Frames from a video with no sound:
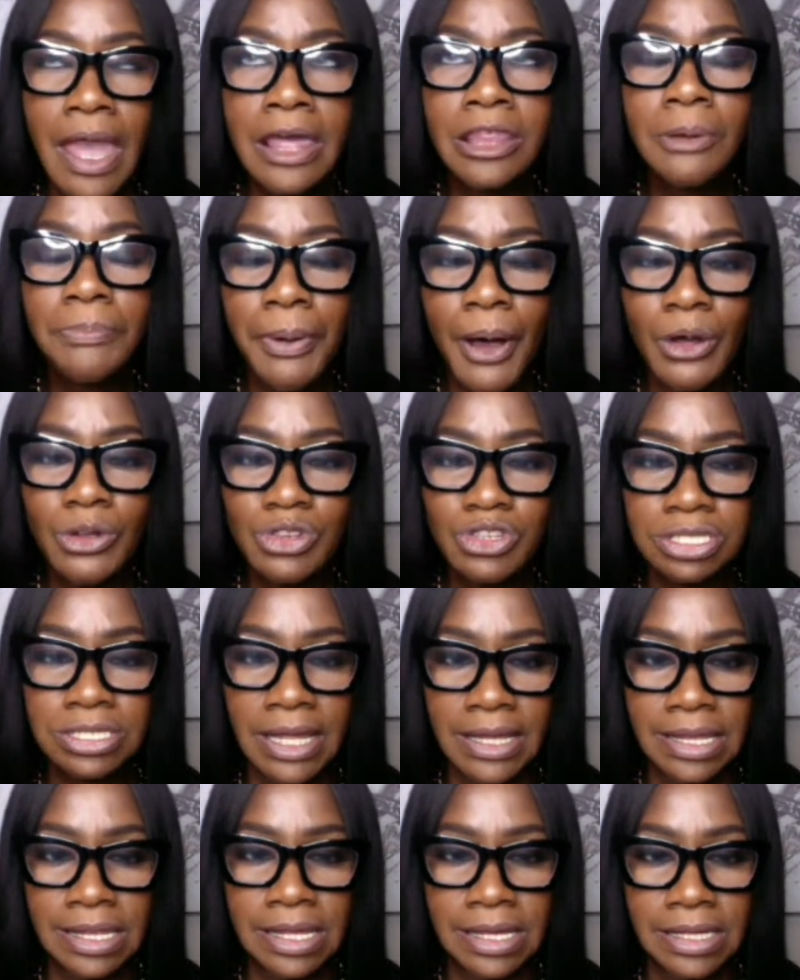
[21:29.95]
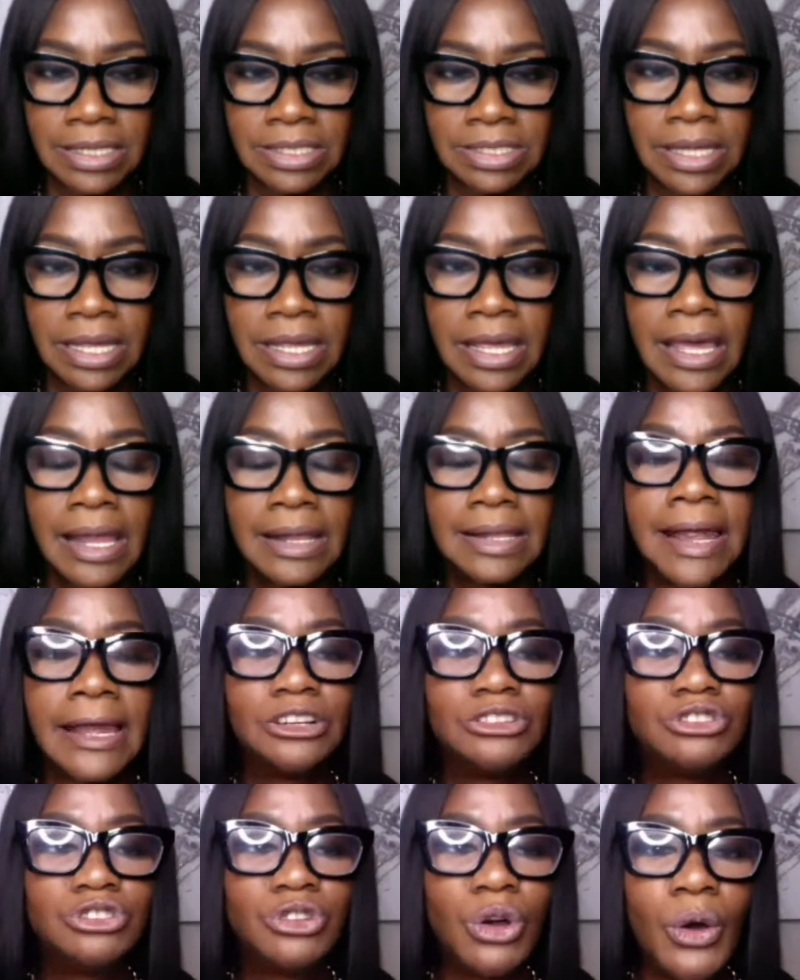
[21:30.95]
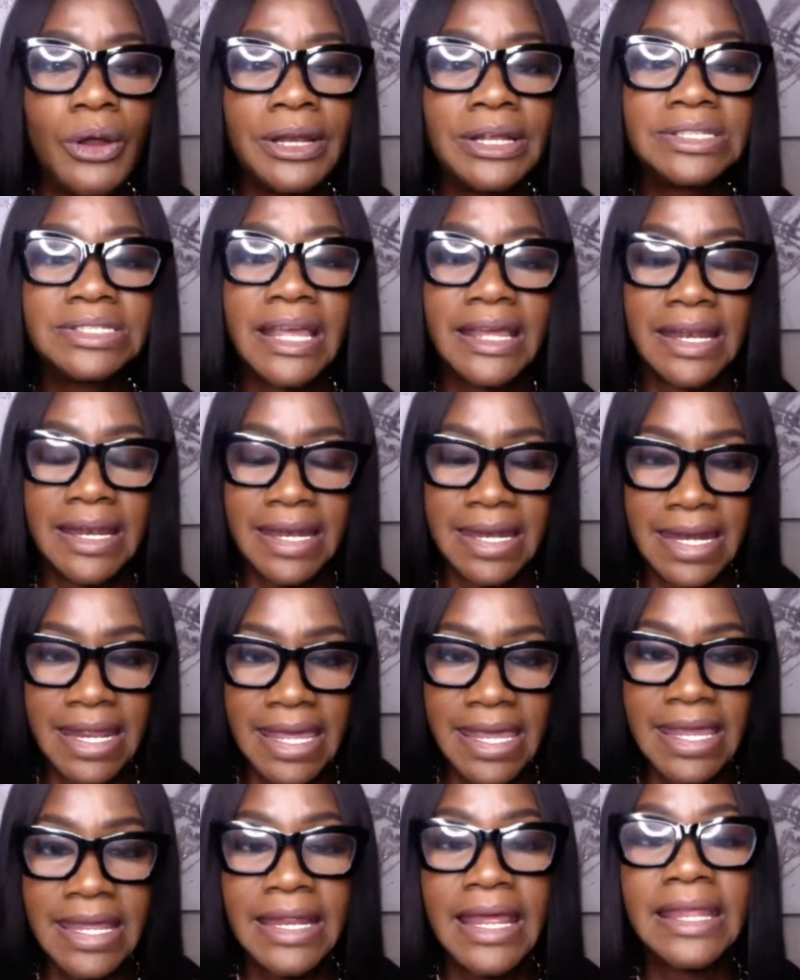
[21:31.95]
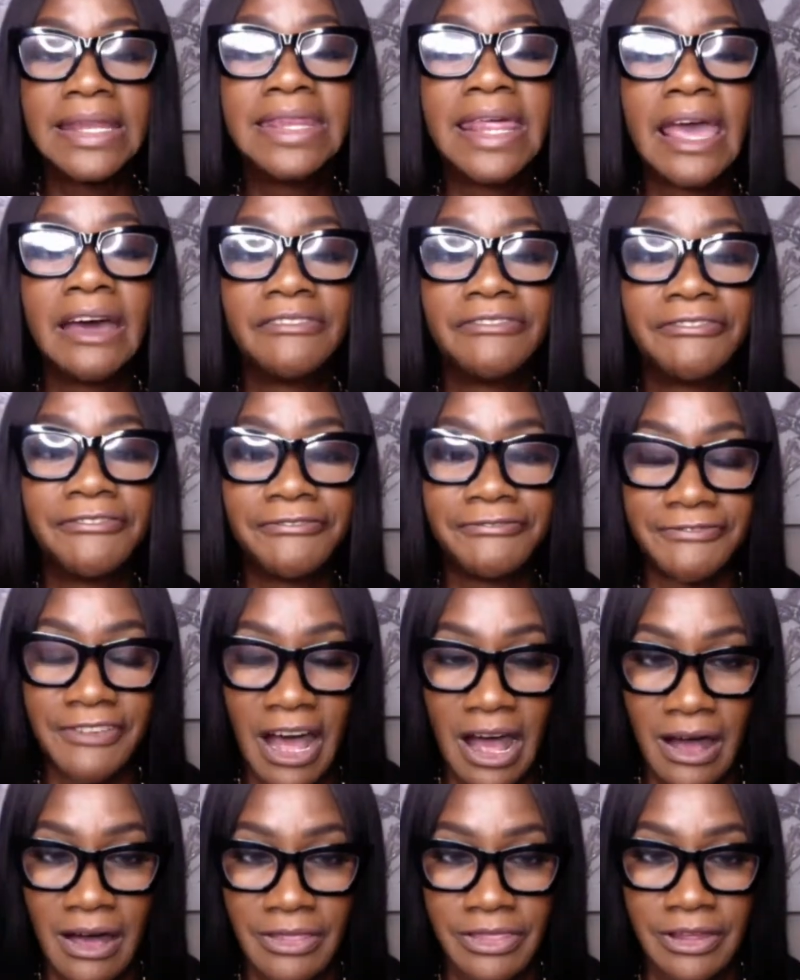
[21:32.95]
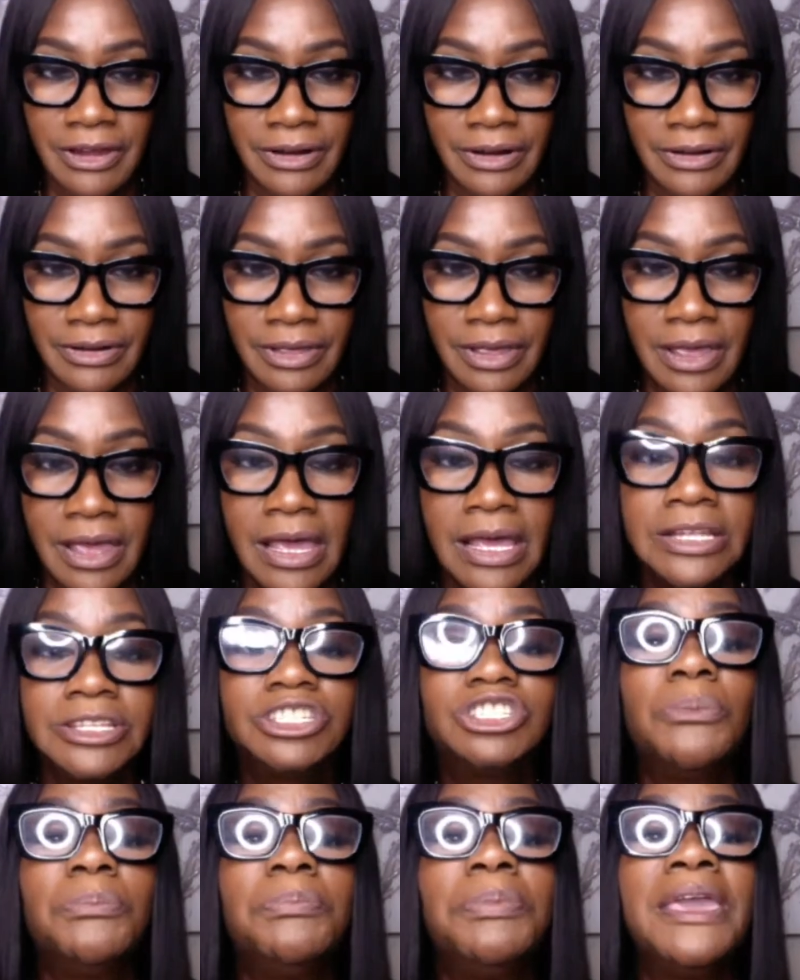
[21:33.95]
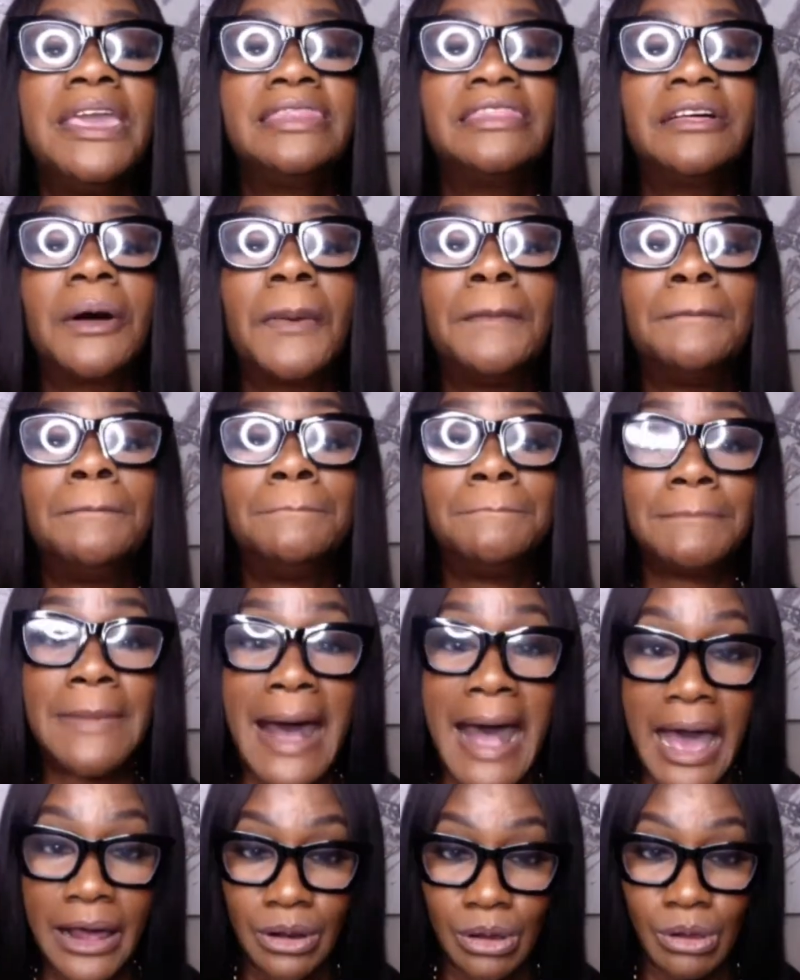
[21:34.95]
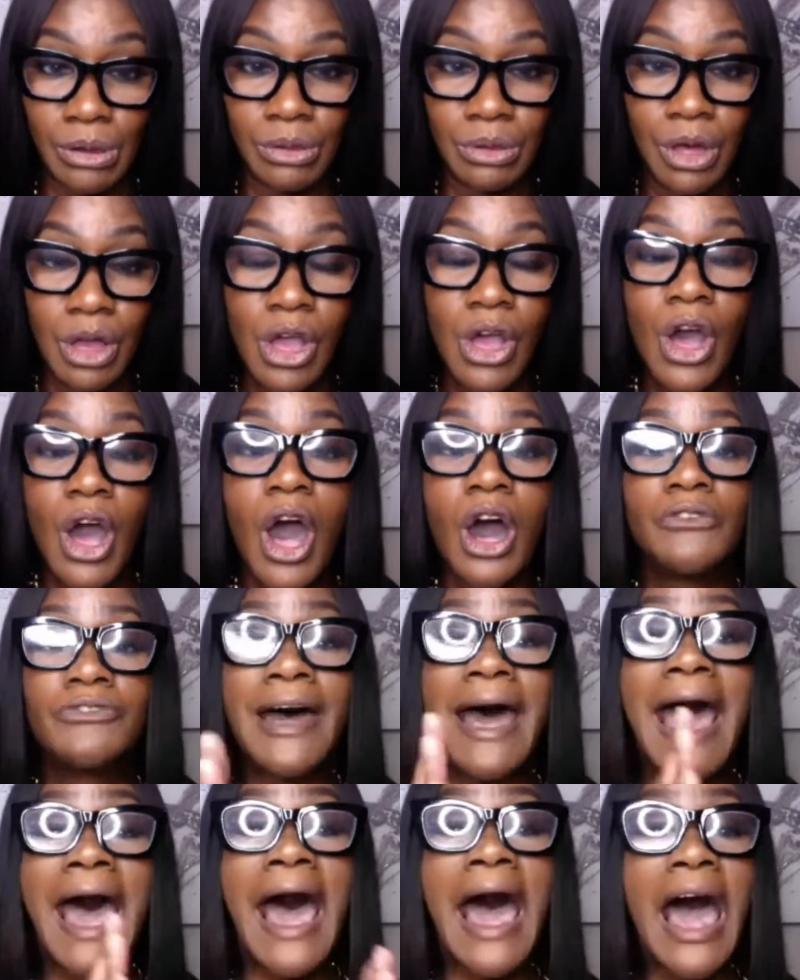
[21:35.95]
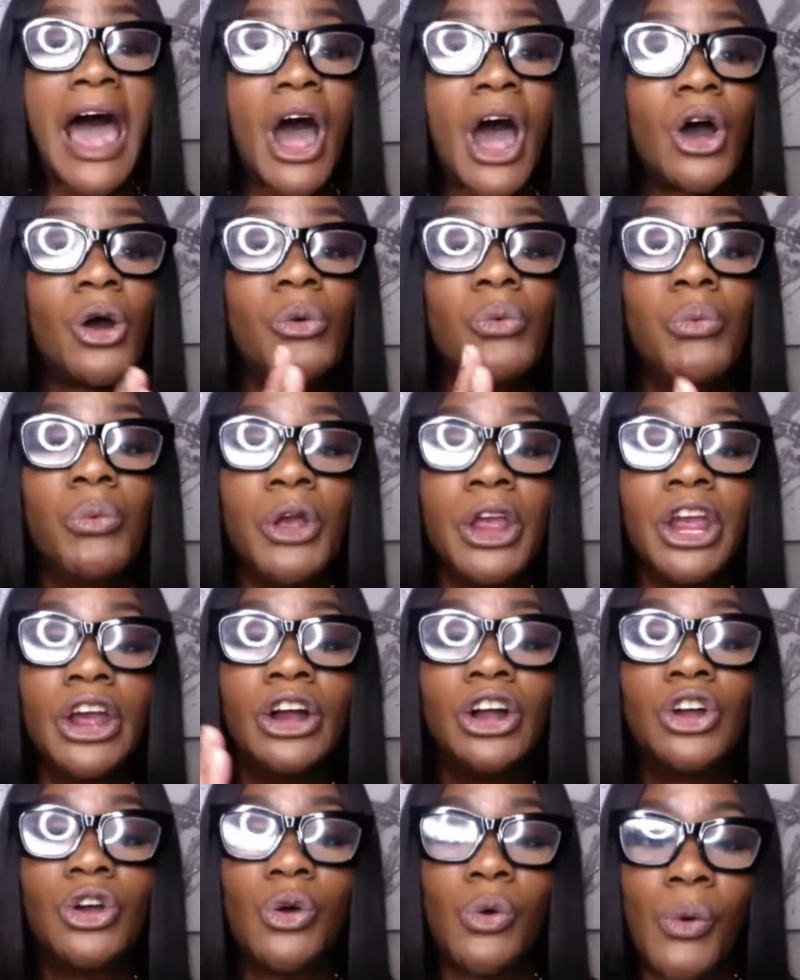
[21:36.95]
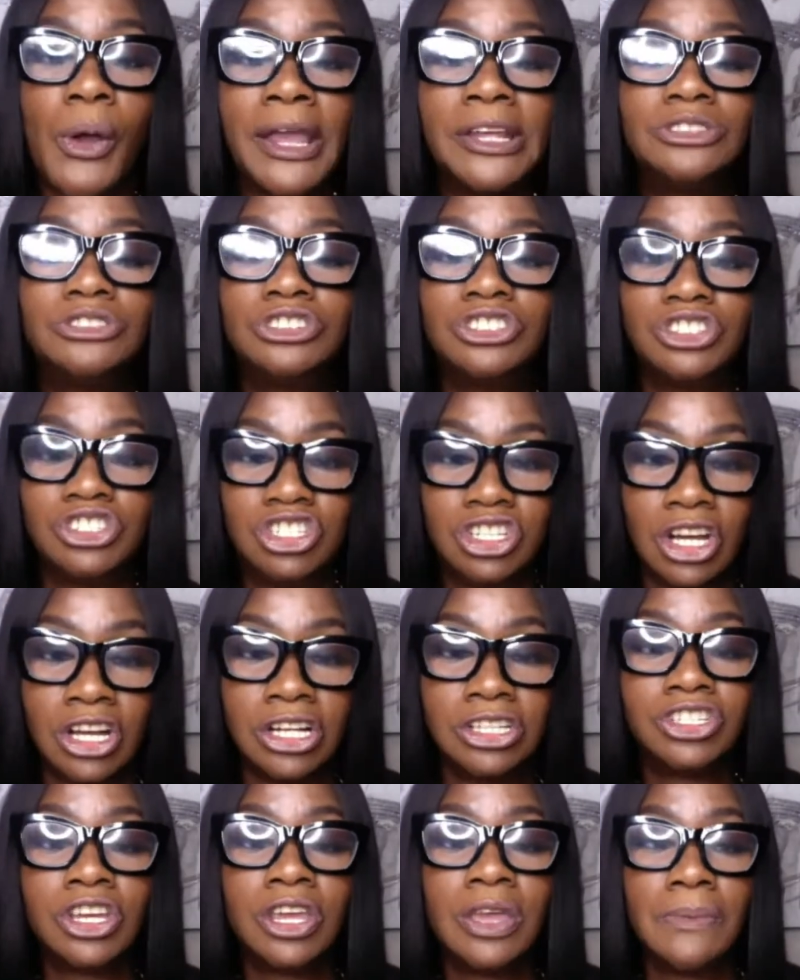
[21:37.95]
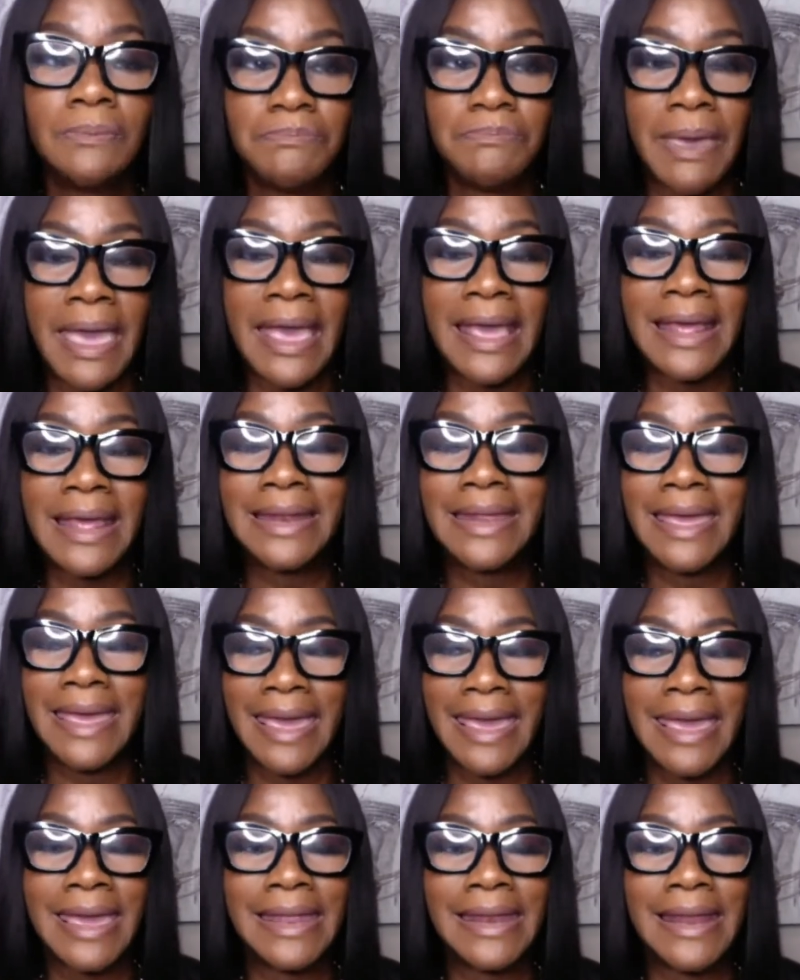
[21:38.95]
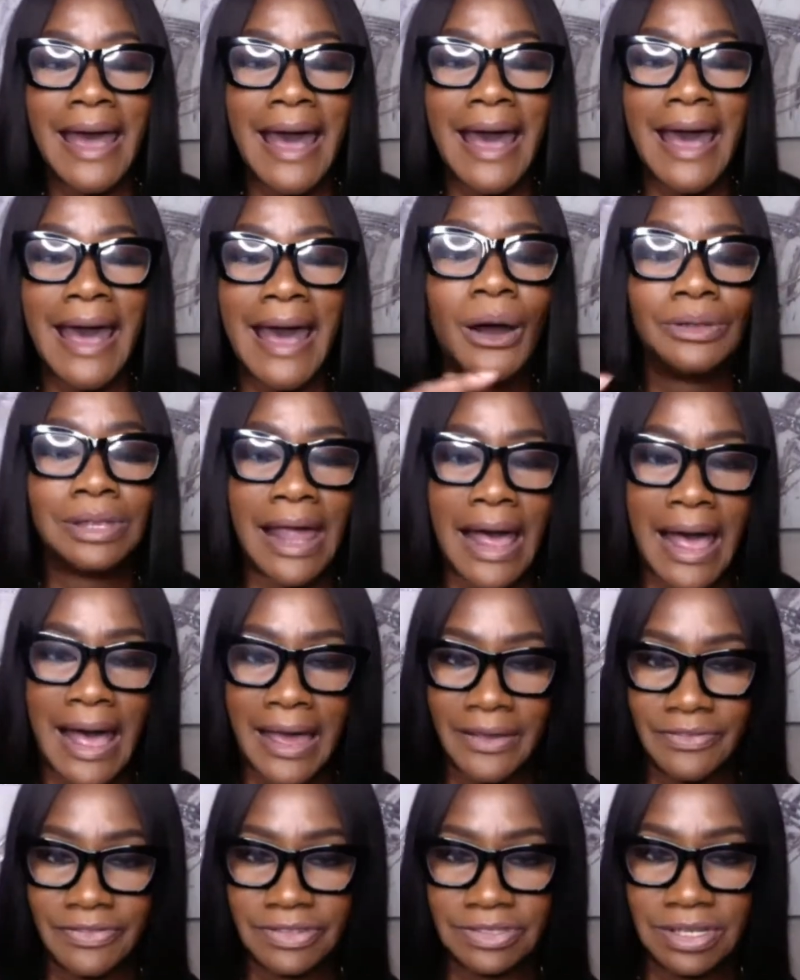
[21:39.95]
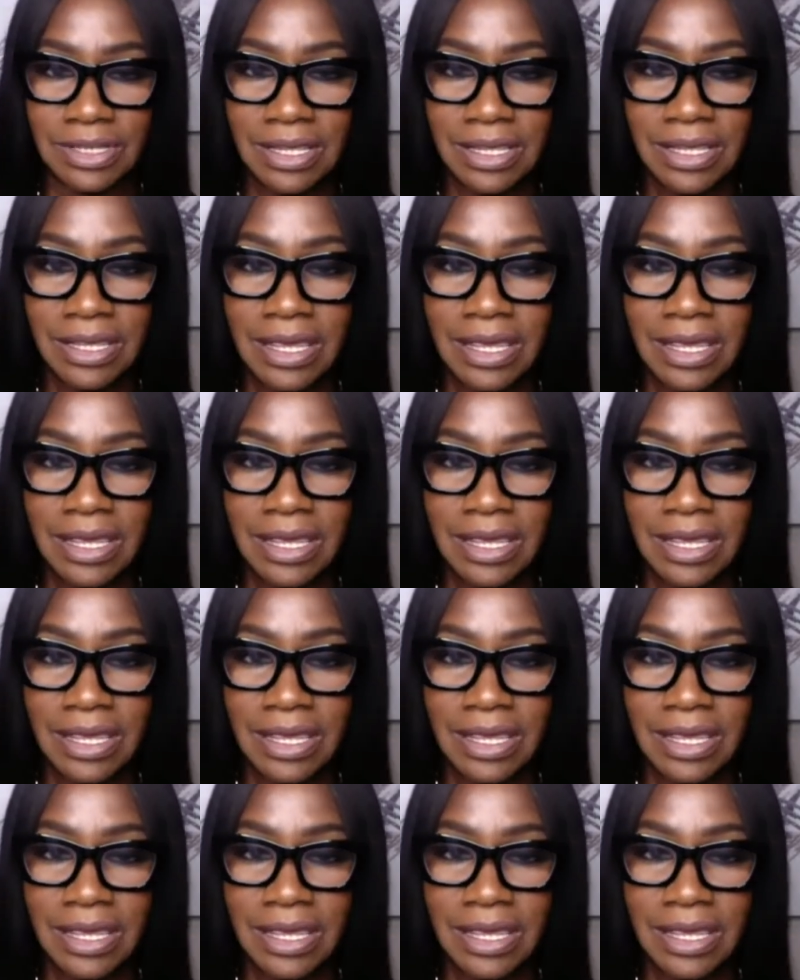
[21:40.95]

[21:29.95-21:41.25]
and the post said this, like, daughters need their father to be the model of how we're going to judge men in our lives.